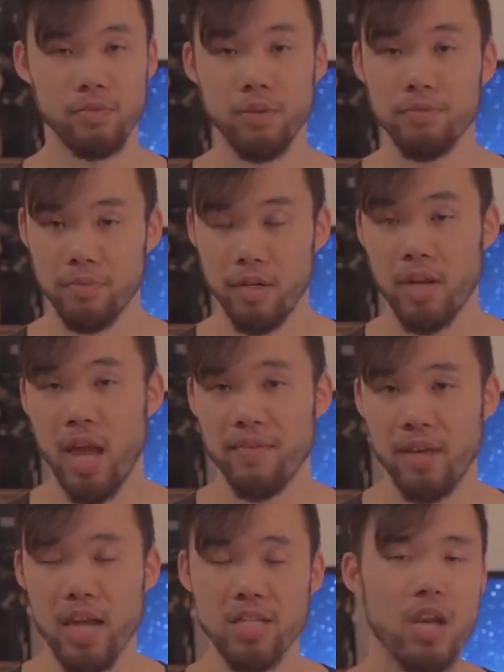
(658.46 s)
Well, there you have
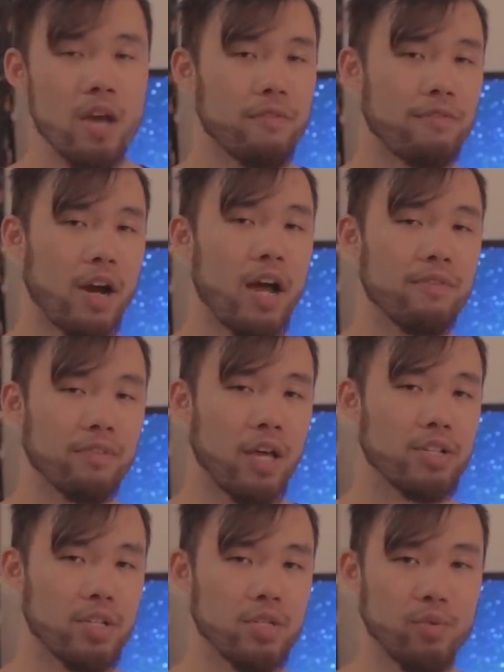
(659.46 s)
it, guys. 5
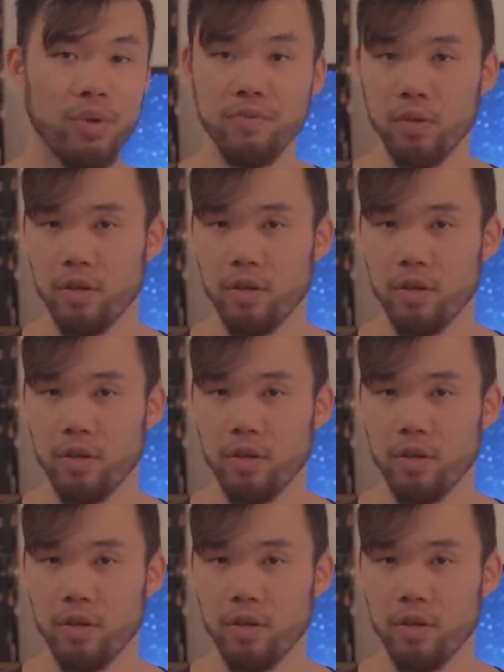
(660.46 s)
lessons we've